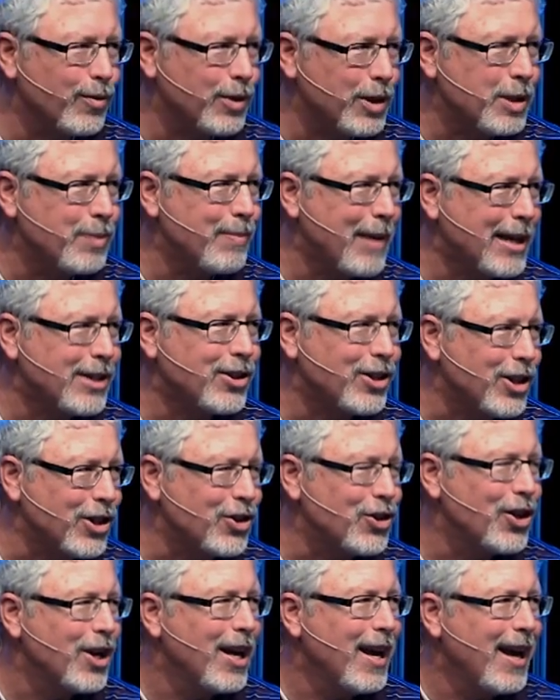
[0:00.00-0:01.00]
this
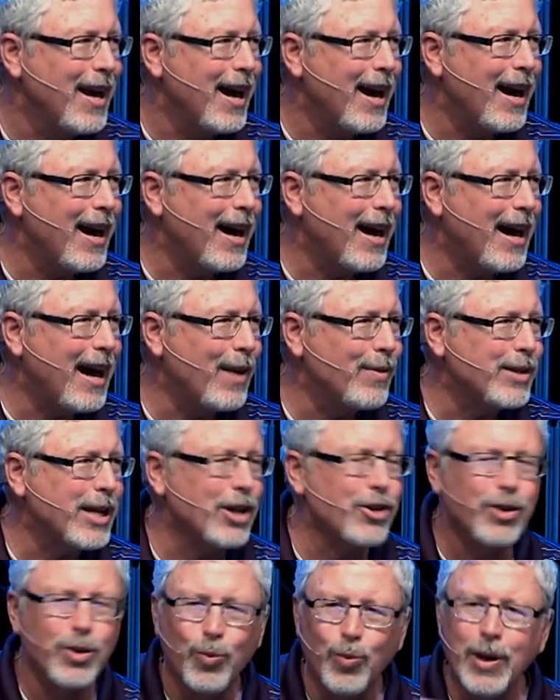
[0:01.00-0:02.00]
message, uh, I was
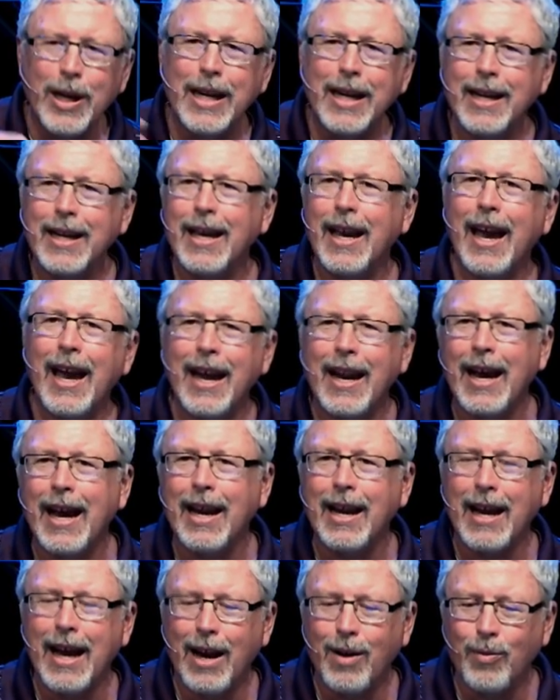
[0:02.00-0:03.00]
actually reading and
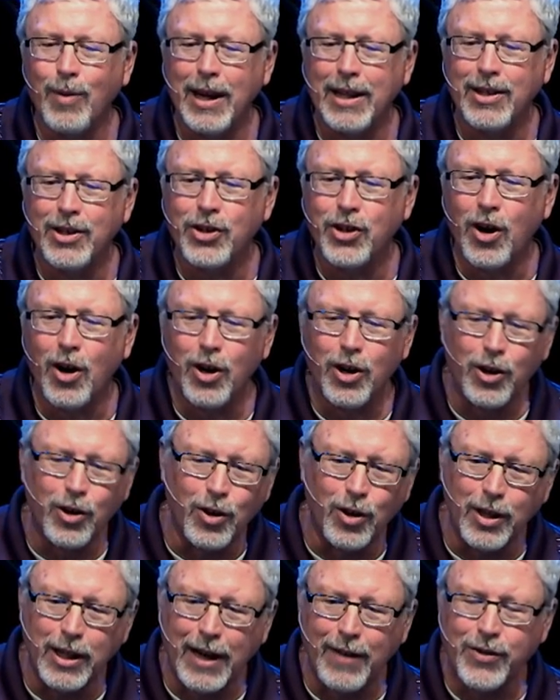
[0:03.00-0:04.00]
I, I, read this
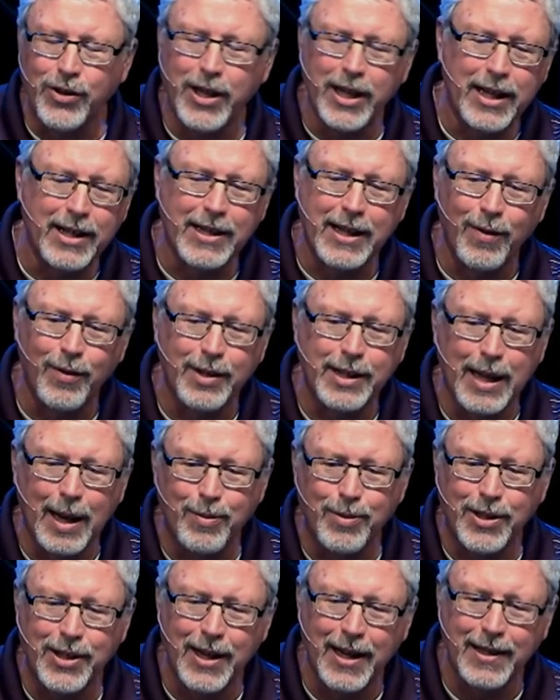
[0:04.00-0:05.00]
article, and I've seen it several
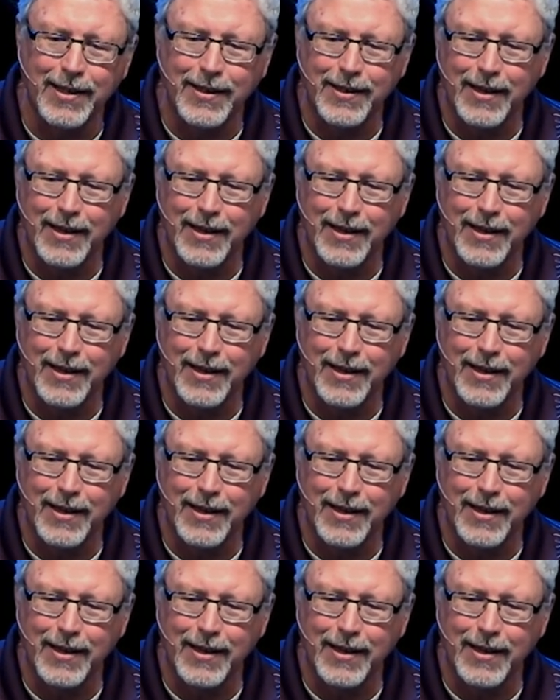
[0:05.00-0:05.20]
times since,